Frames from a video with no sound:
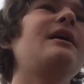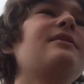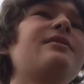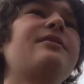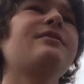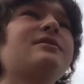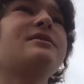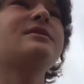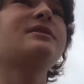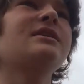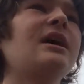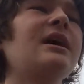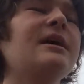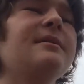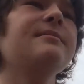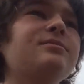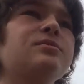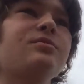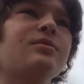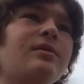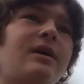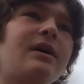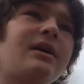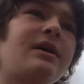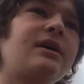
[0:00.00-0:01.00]
there's times
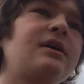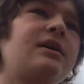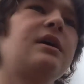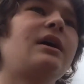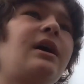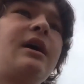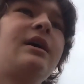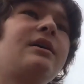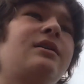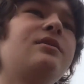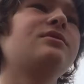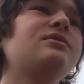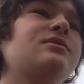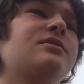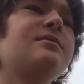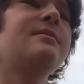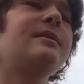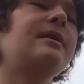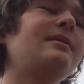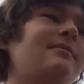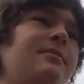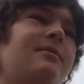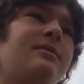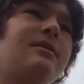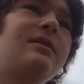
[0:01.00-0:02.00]
where I used to be
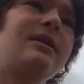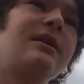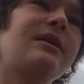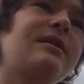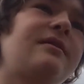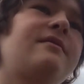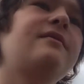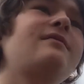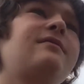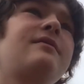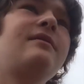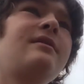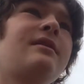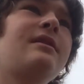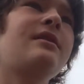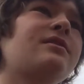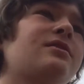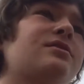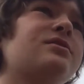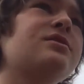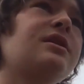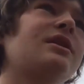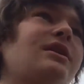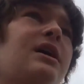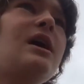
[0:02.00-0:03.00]
able to like finger
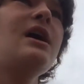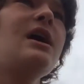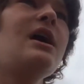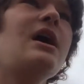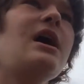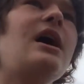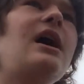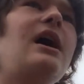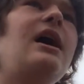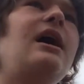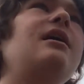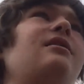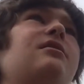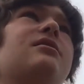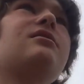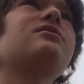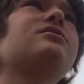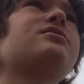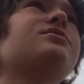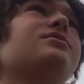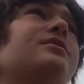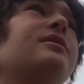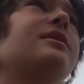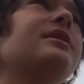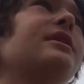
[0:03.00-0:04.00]
trick
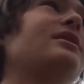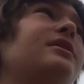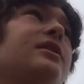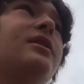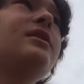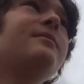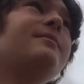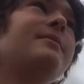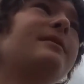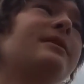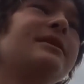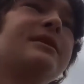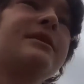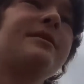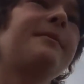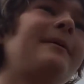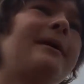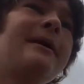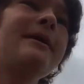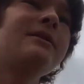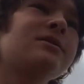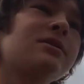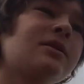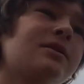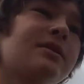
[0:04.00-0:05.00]
algs really good, but it
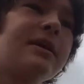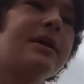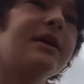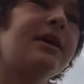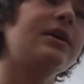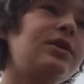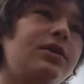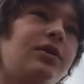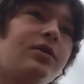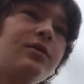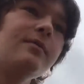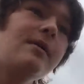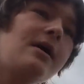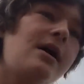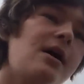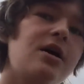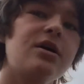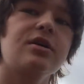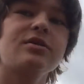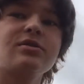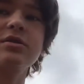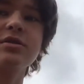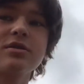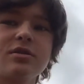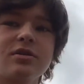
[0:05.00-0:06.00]
depends on the cube.
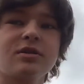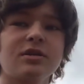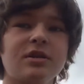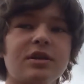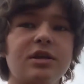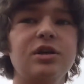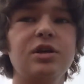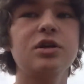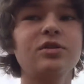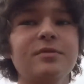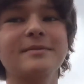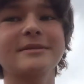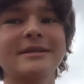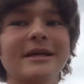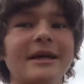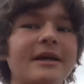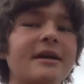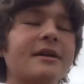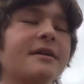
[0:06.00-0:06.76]
Certain cubes I